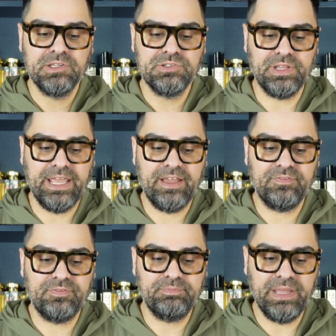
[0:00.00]
So they
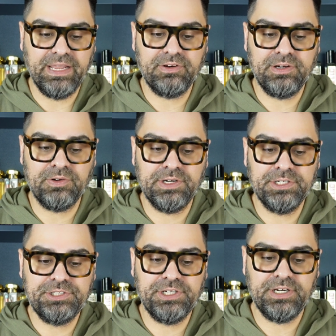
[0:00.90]
have Mandarin
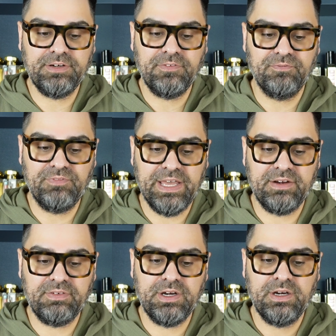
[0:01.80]
Orange here,
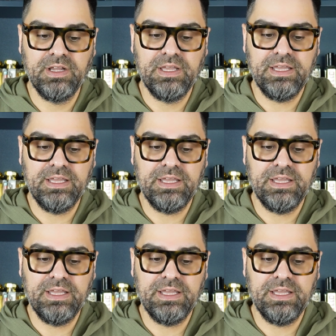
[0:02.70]
vetiver,